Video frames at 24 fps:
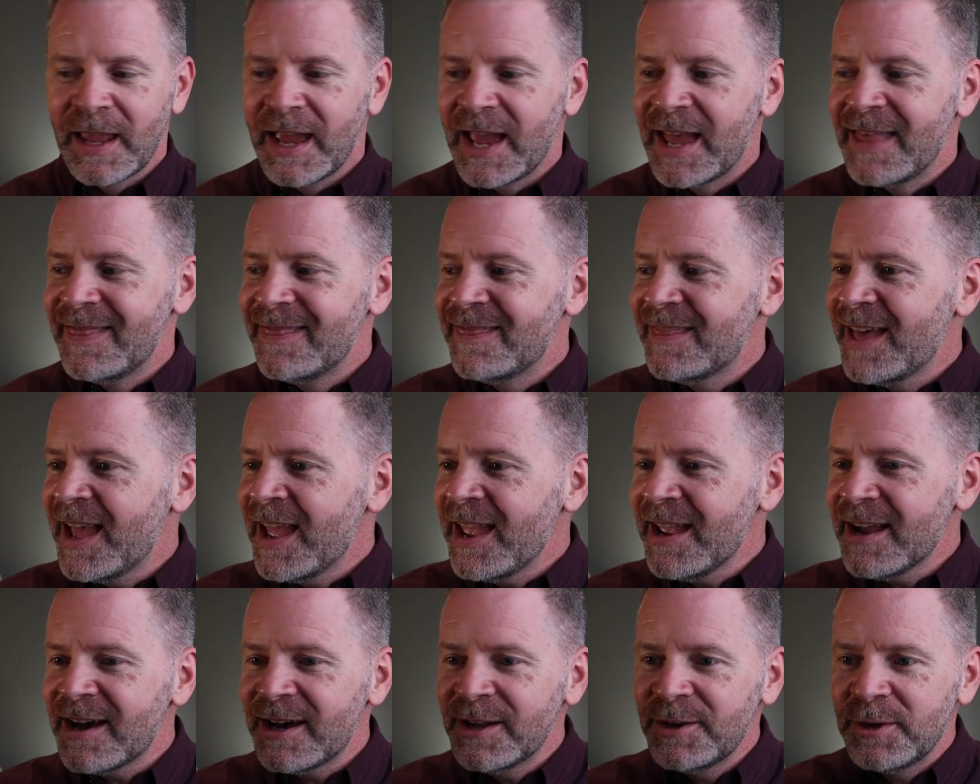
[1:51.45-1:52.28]
And
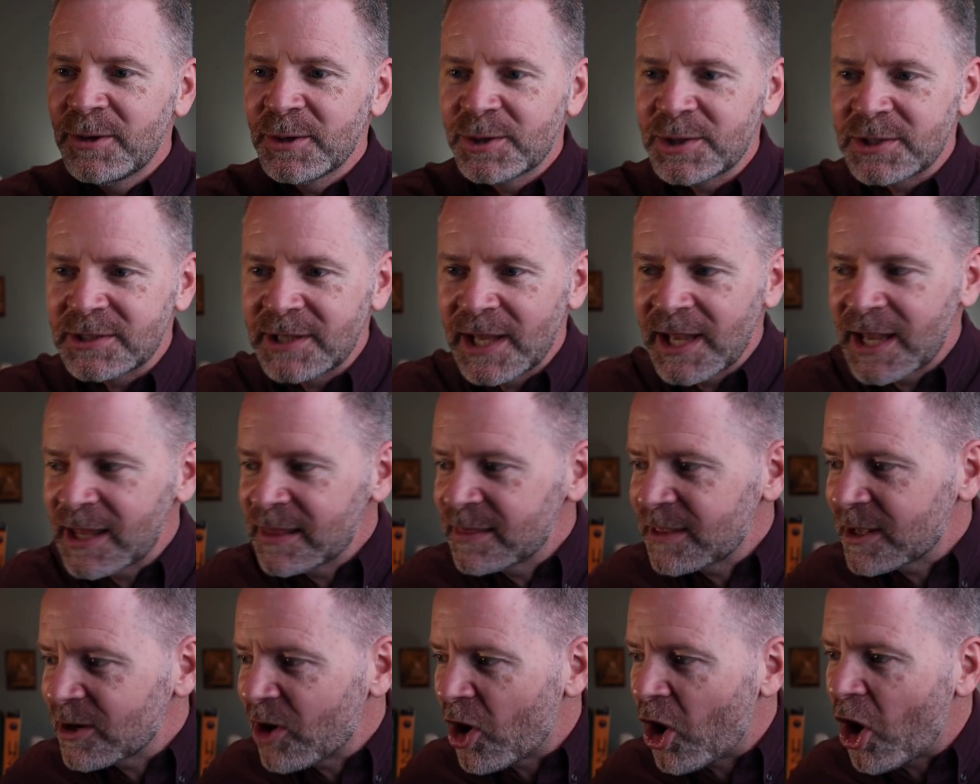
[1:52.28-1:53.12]
they
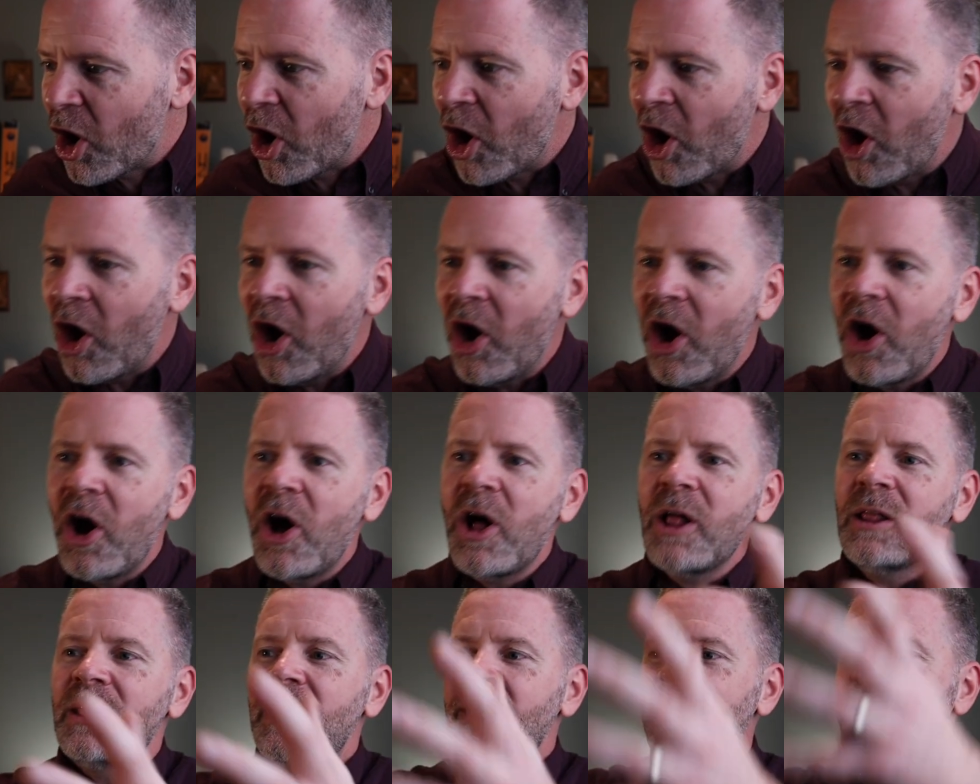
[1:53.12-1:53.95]
understand that
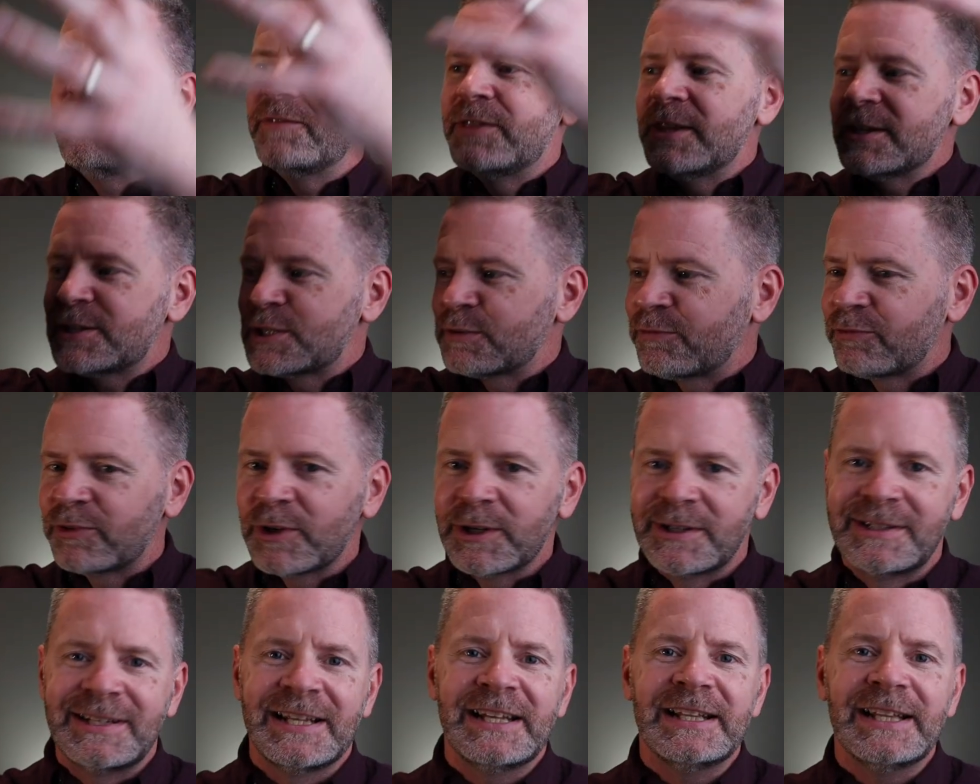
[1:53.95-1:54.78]
all of this
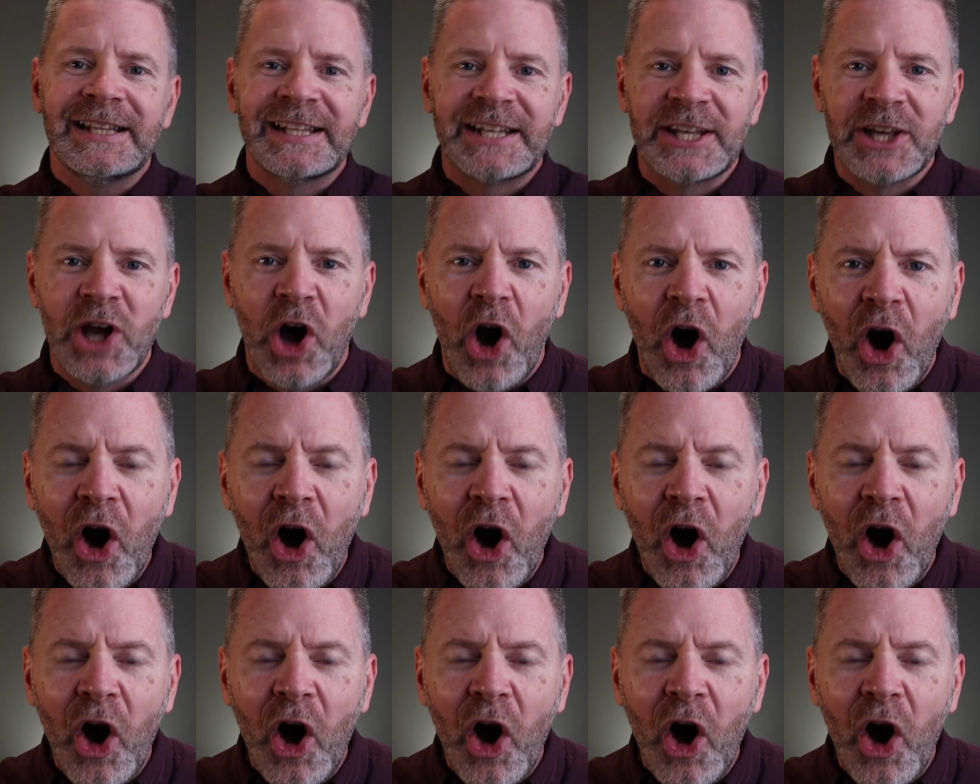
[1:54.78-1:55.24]
fertility,